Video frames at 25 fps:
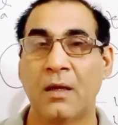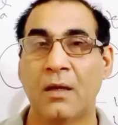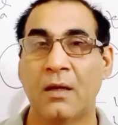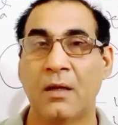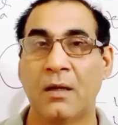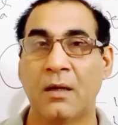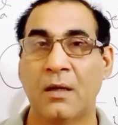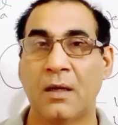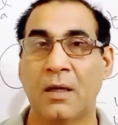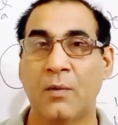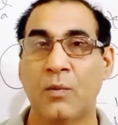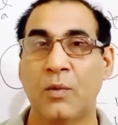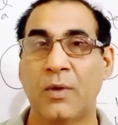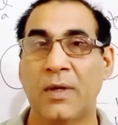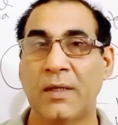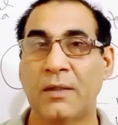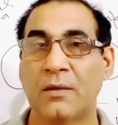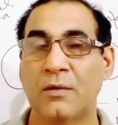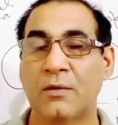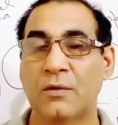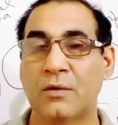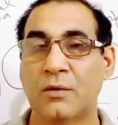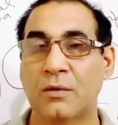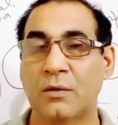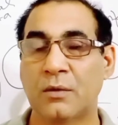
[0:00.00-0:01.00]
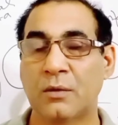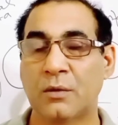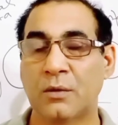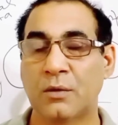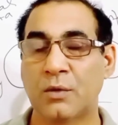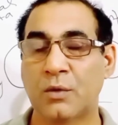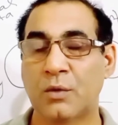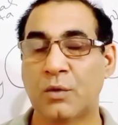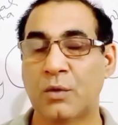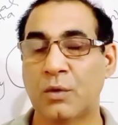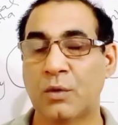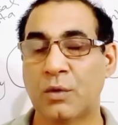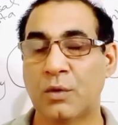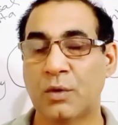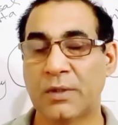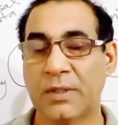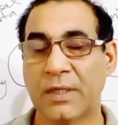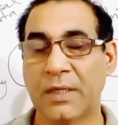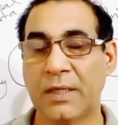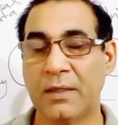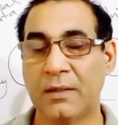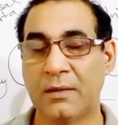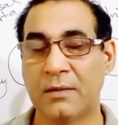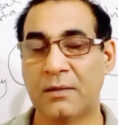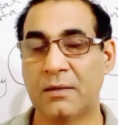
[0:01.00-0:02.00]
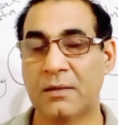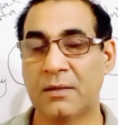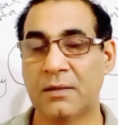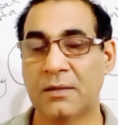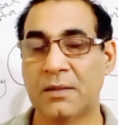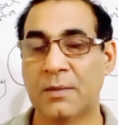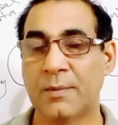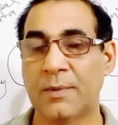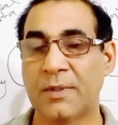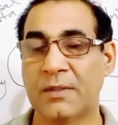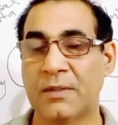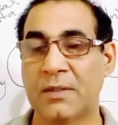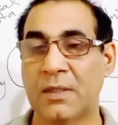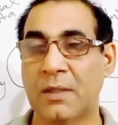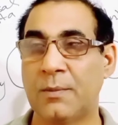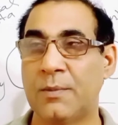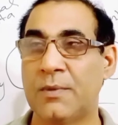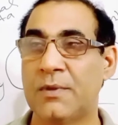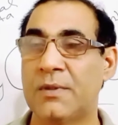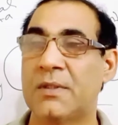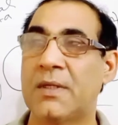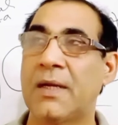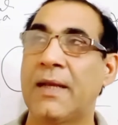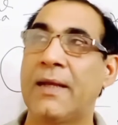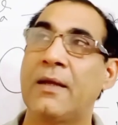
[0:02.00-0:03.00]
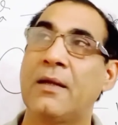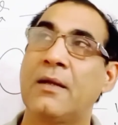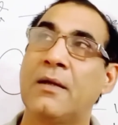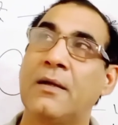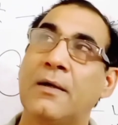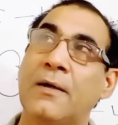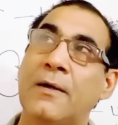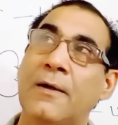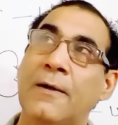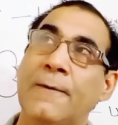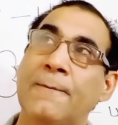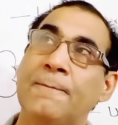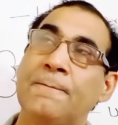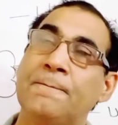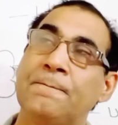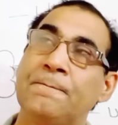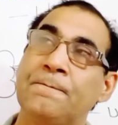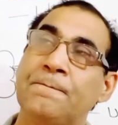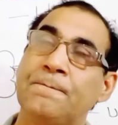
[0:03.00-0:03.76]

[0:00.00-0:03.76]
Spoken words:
I would like to quote here some examples, like the